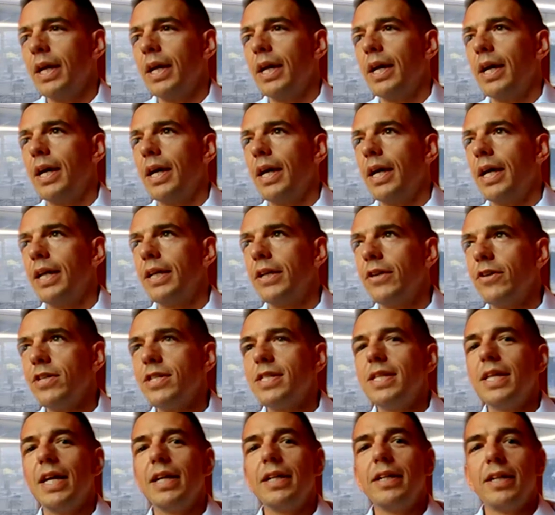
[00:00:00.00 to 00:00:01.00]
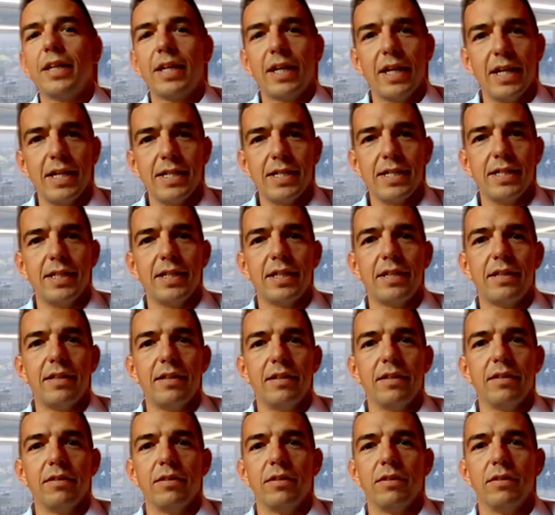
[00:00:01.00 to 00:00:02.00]
And there is the other case
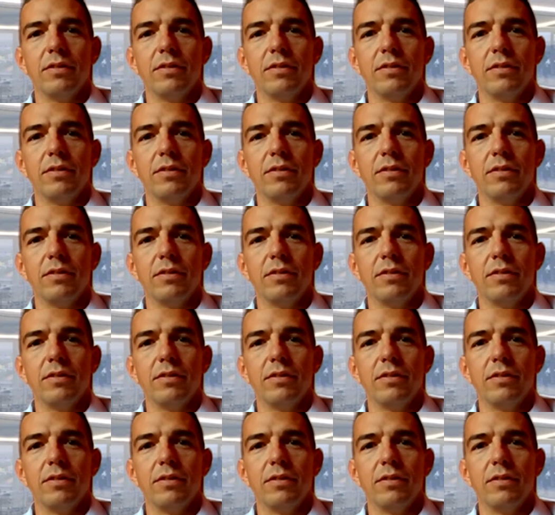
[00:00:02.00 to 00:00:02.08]
that